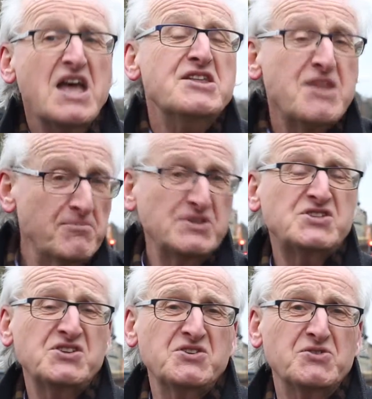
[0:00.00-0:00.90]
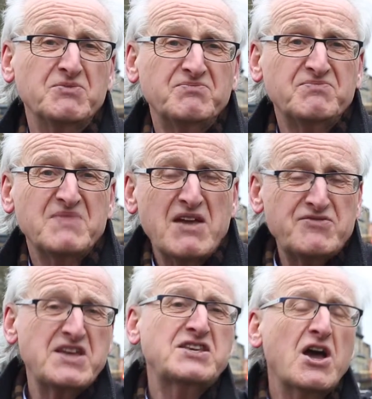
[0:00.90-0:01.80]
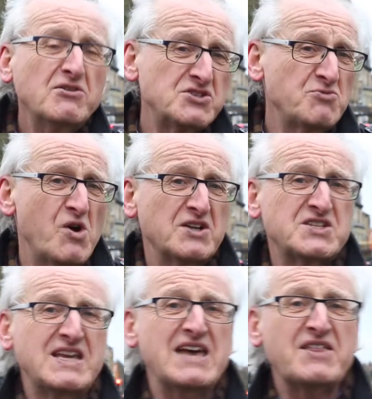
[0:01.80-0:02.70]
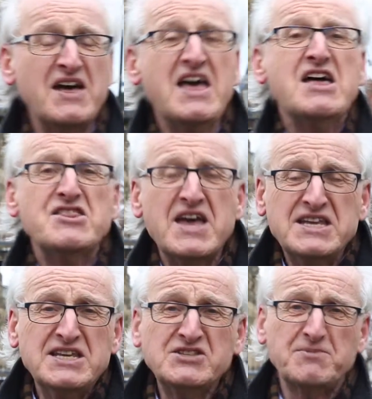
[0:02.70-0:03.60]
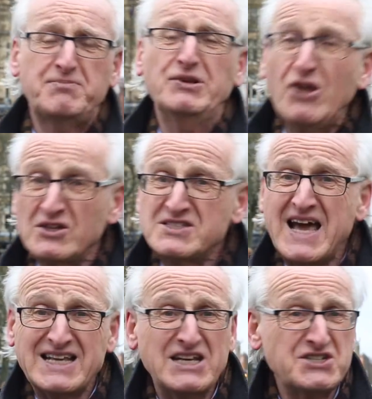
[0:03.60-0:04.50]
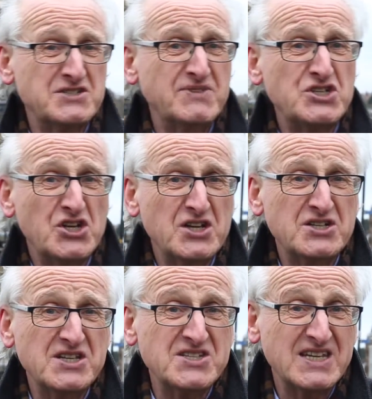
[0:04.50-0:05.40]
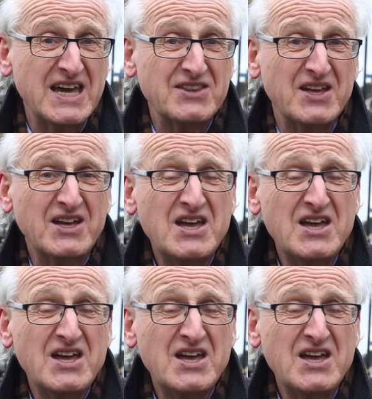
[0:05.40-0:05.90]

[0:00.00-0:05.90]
Number 2, if they're going to work together, they need to plot that customer journey together.